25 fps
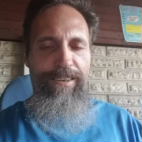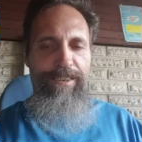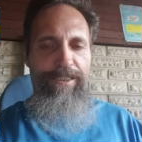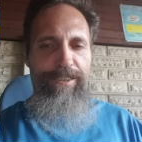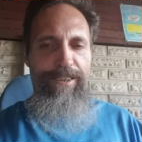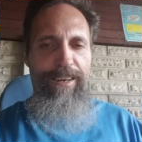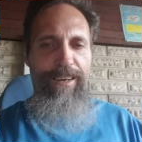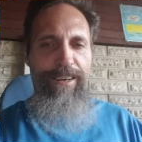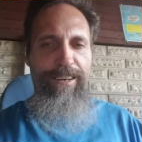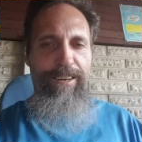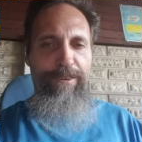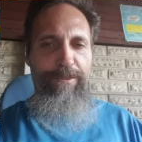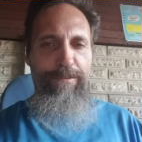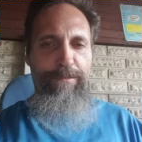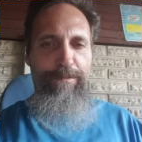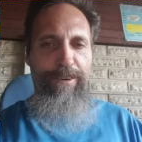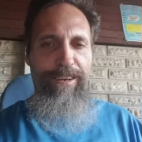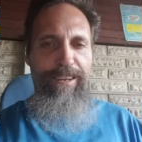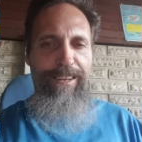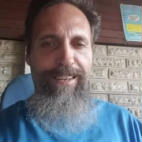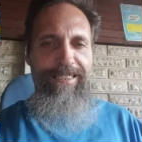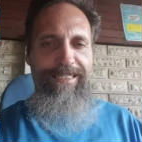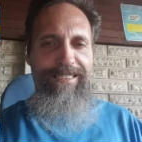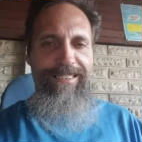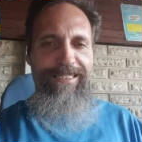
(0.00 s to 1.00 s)
Shalom,
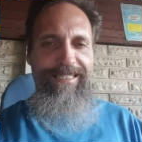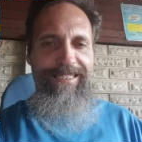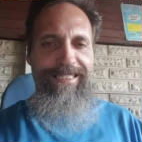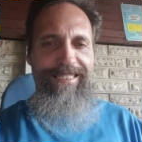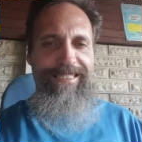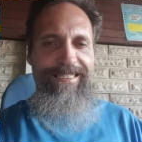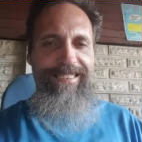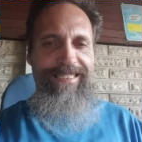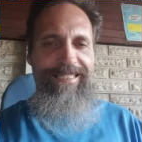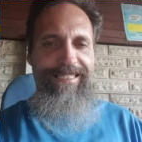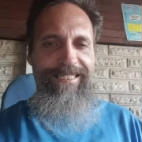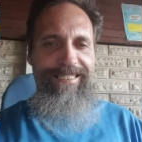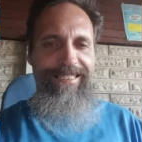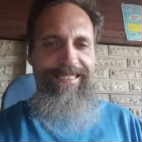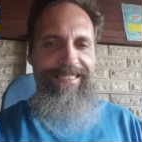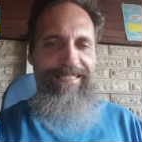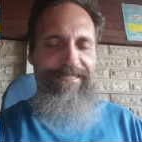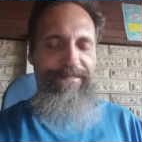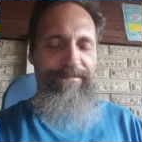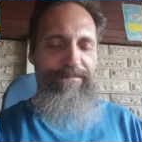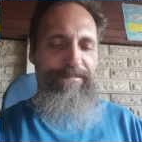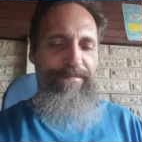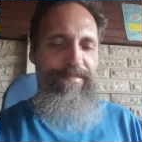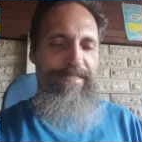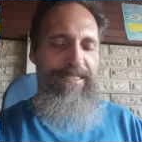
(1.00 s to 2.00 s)
brothers and sisters.
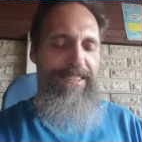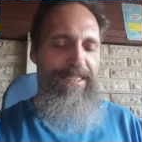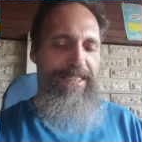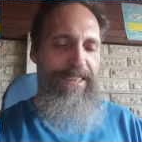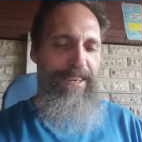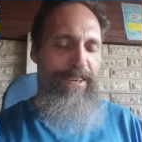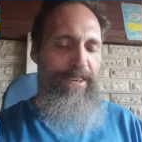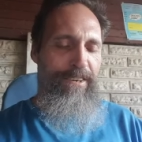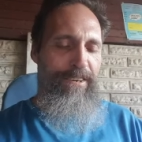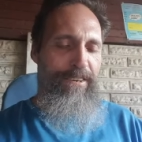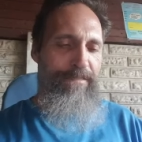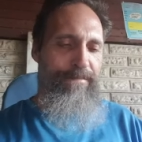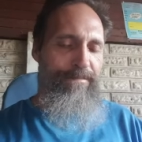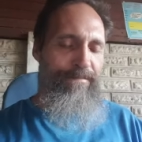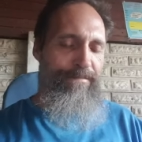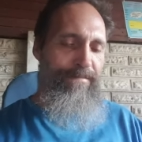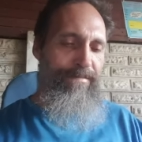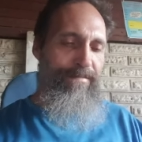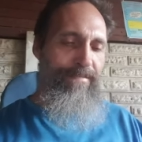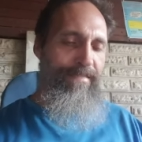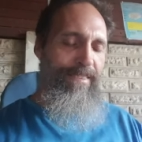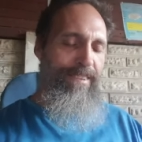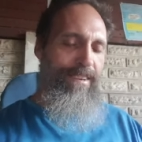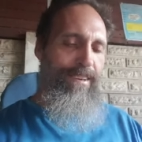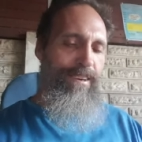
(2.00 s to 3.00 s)
So,
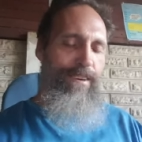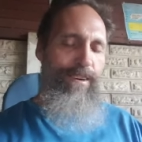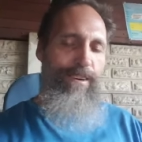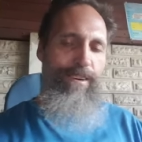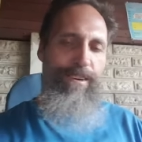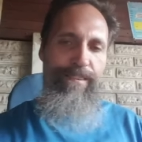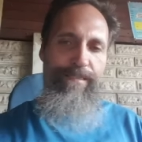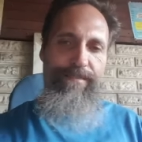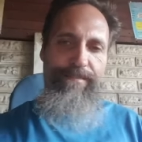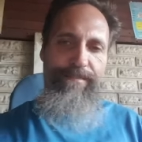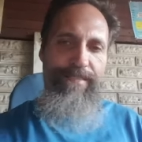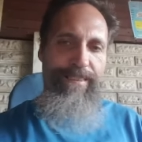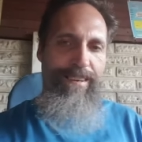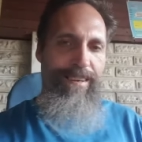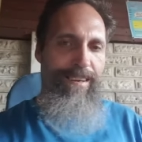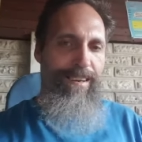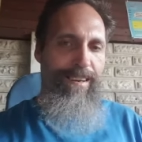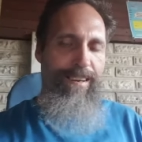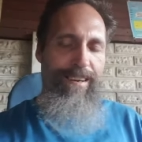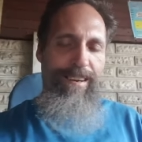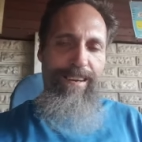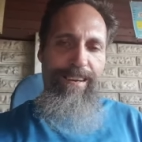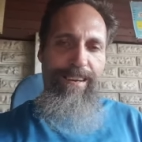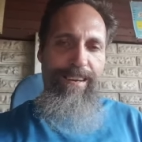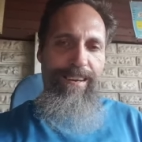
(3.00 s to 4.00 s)
here
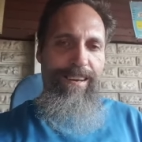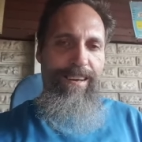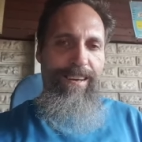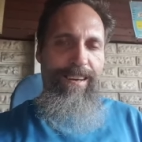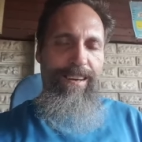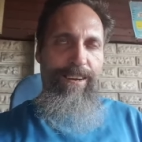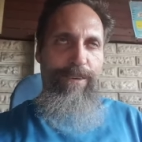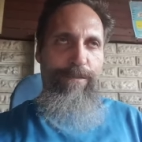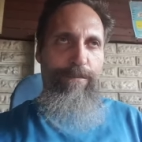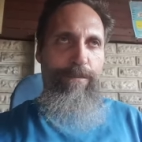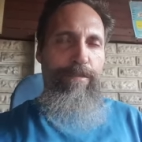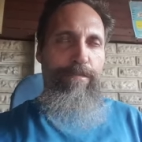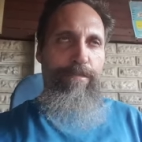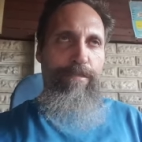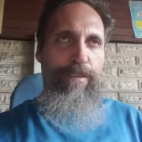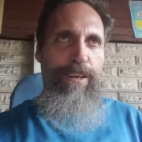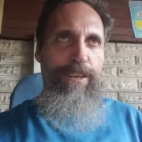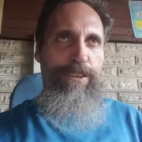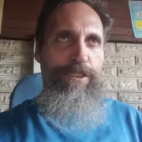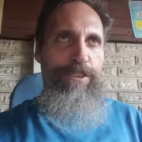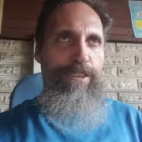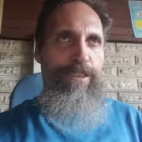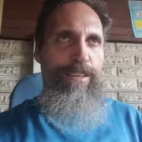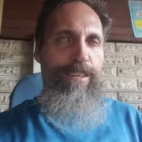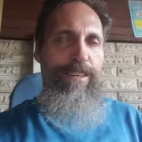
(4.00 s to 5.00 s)
we've
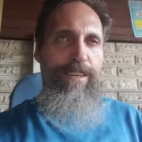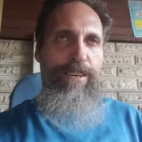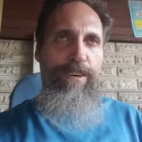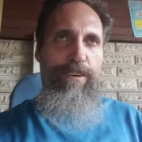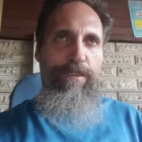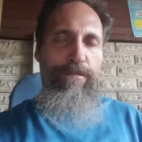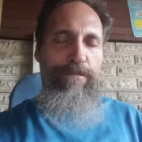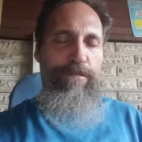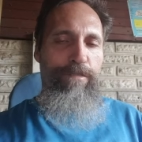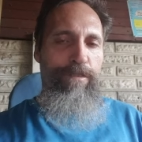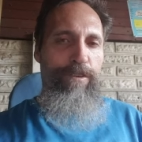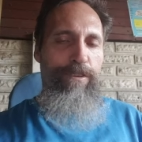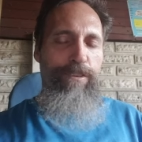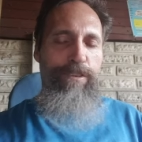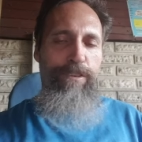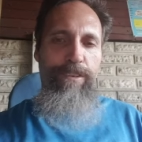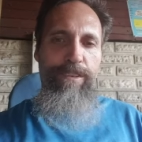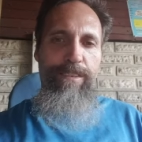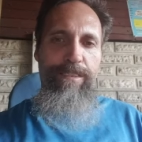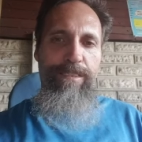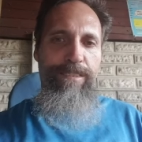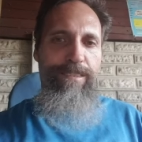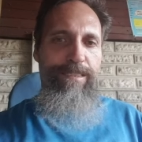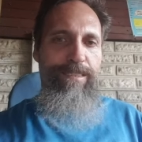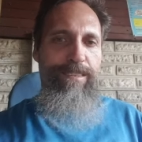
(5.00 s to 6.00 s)
reached a
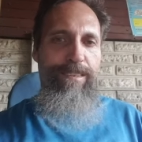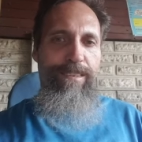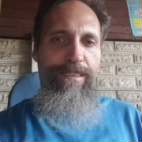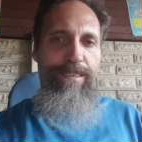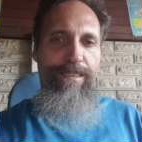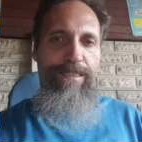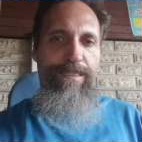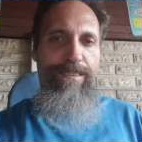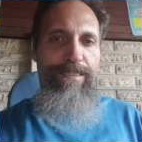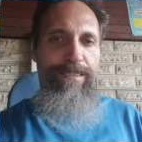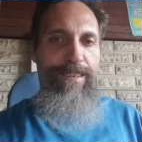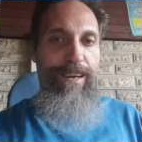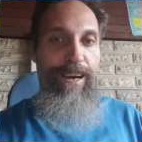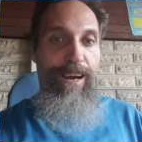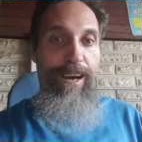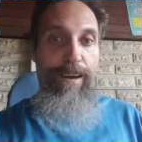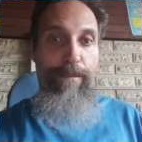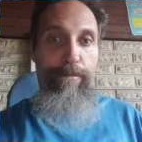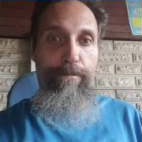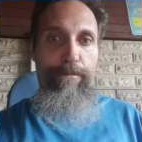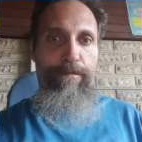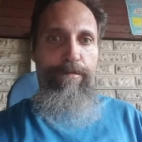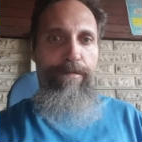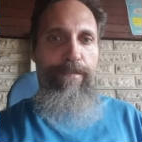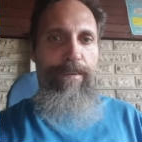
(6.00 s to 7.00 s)
convergence
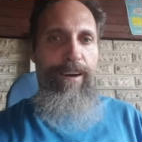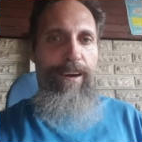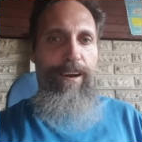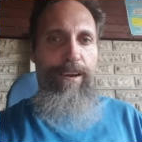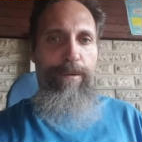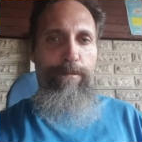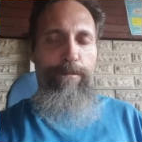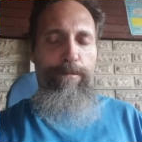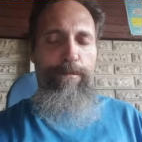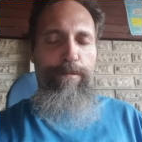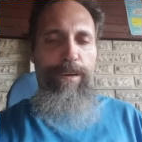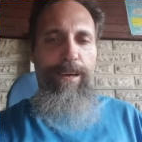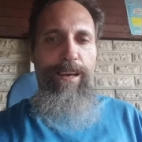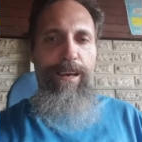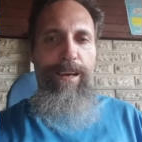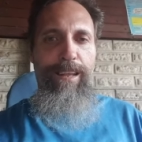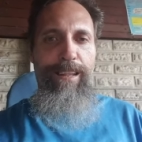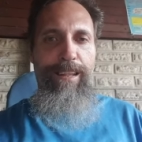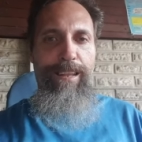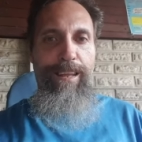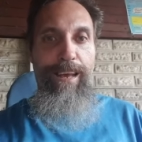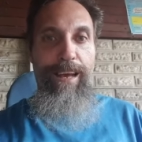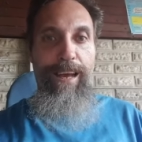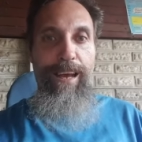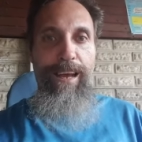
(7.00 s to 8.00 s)
time frame
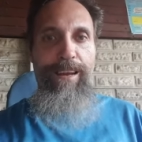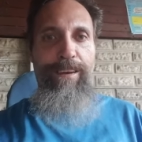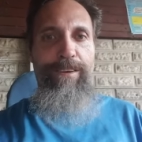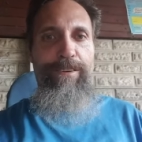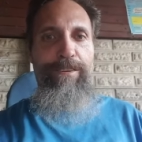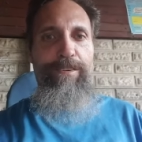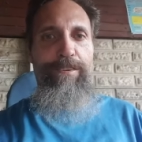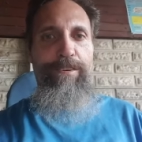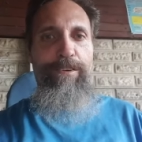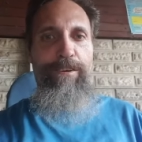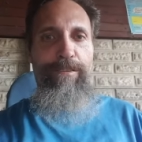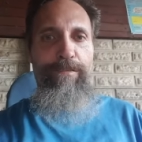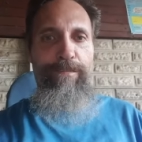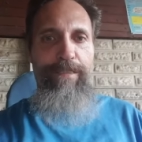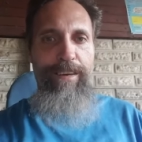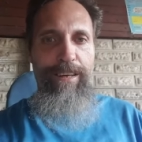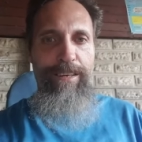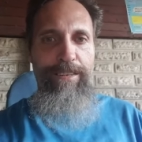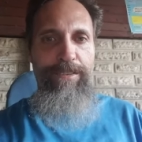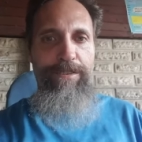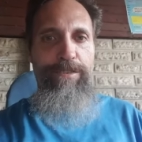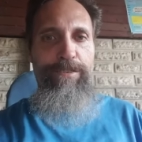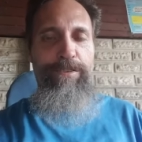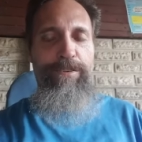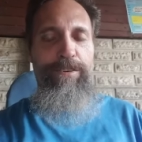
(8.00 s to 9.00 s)
in the end of
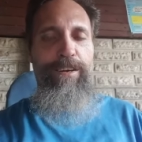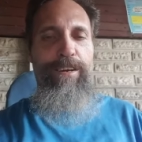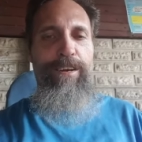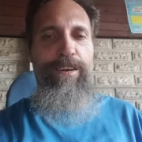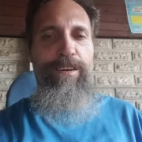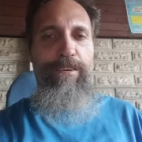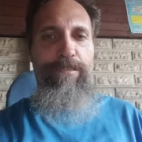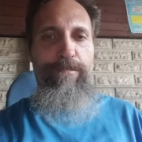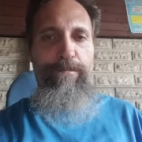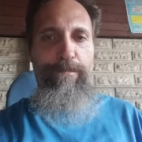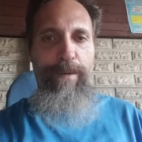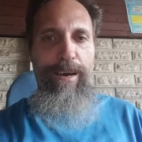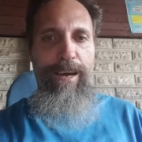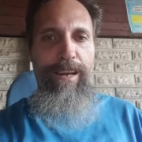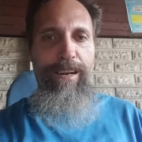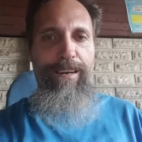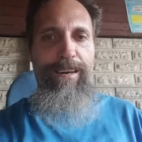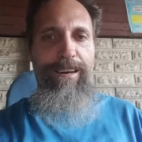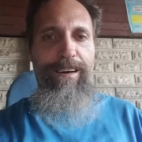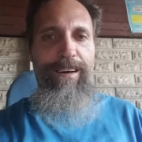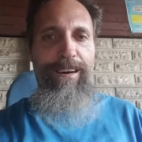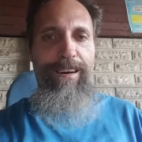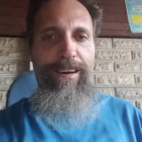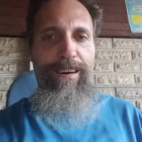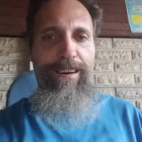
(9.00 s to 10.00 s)
history of
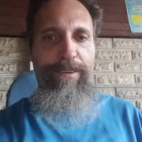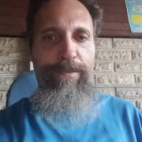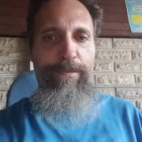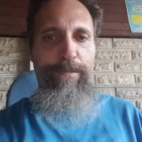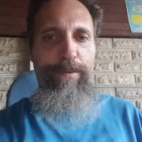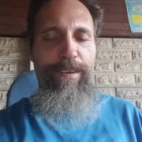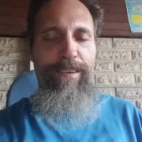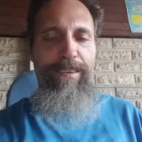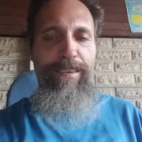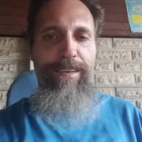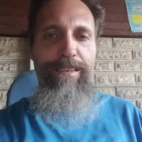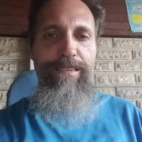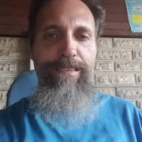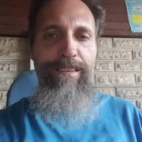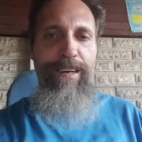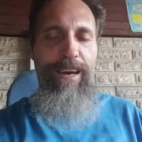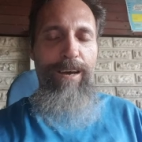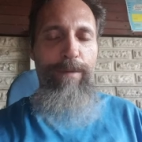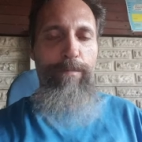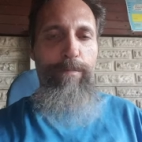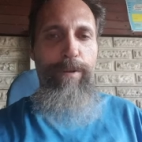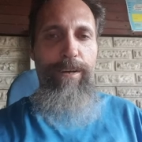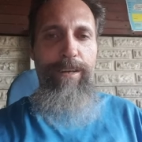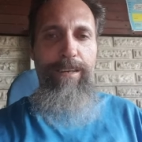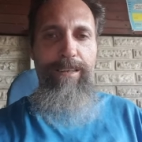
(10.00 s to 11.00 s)
mankind where things are
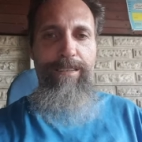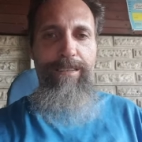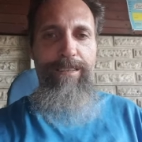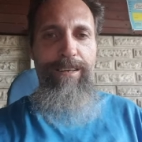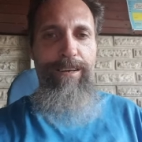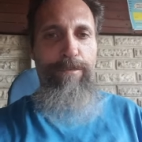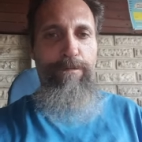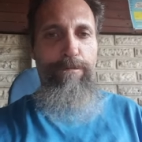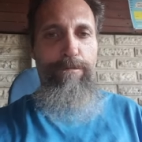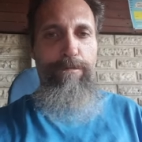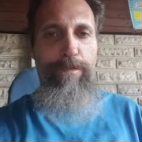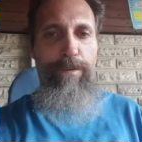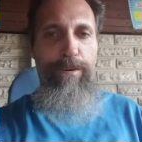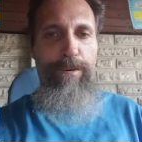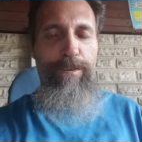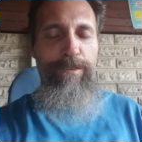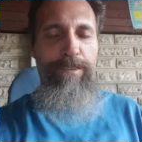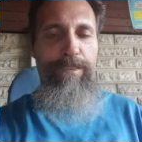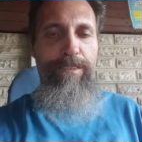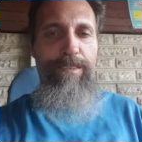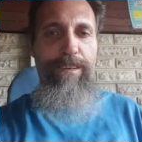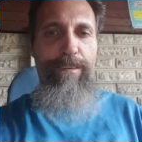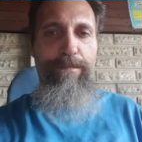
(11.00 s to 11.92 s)
happening so fast.